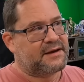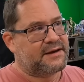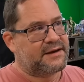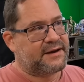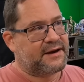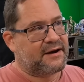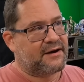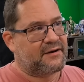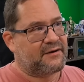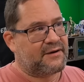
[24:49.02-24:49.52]

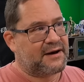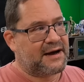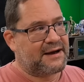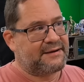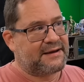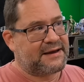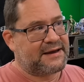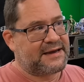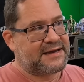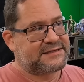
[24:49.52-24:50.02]
you know,
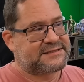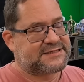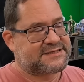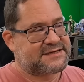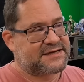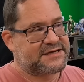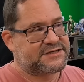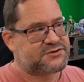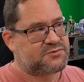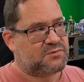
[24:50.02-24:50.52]
I,
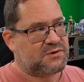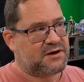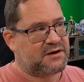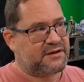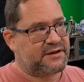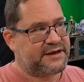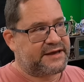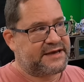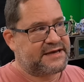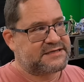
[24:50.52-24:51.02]
it's it's
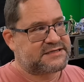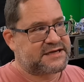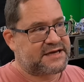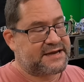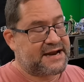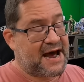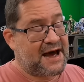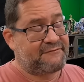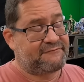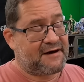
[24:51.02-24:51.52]
real easy,
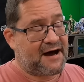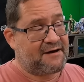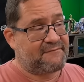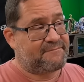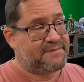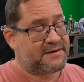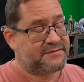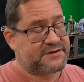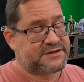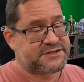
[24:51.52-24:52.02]
and I've
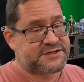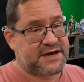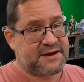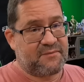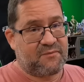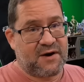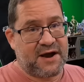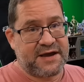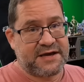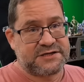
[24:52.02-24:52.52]
I've been the
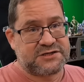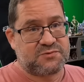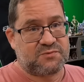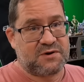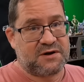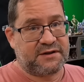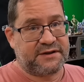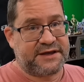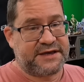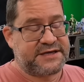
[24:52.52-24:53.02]
same way. It's
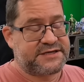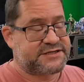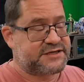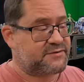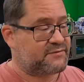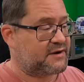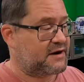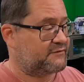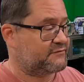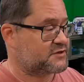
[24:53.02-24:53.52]
real easy
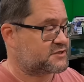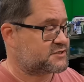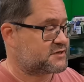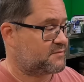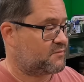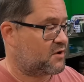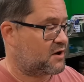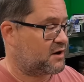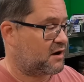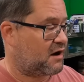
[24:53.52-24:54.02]
whenever
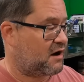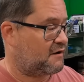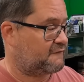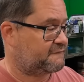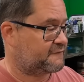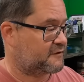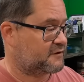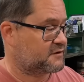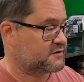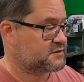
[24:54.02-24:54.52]
someone
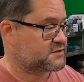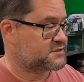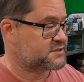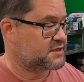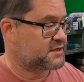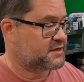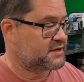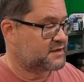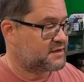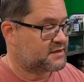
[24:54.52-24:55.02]
offers
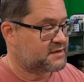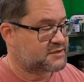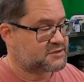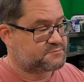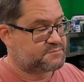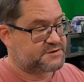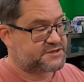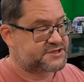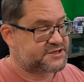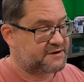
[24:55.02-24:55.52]

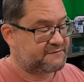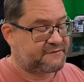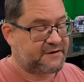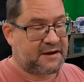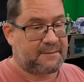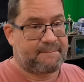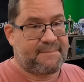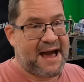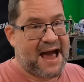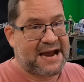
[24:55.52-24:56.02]

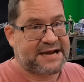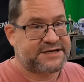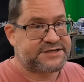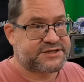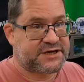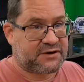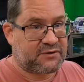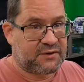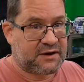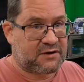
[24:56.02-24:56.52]
specific
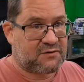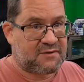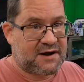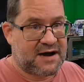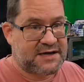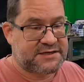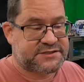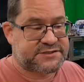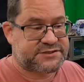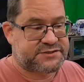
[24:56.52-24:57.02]
packaging
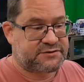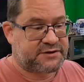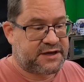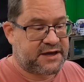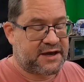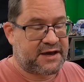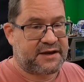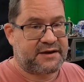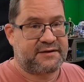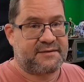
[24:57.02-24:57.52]
requests to
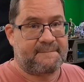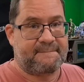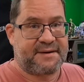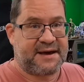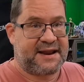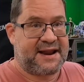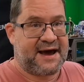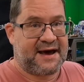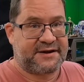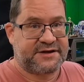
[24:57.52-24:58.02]
get
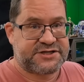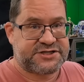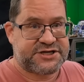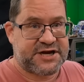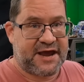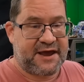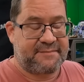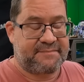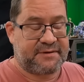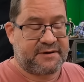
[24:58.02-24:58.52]
bent out of
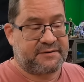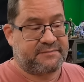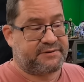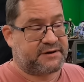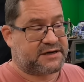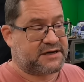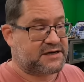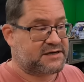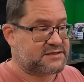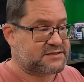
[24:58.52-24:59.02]
shape
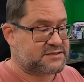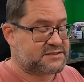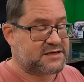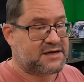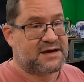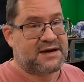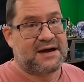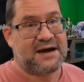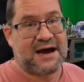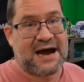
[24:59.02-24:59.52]
because
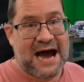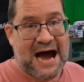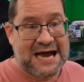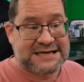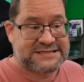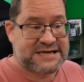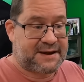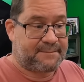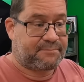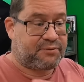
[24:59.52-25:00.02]
I
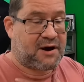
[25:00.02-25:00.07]
take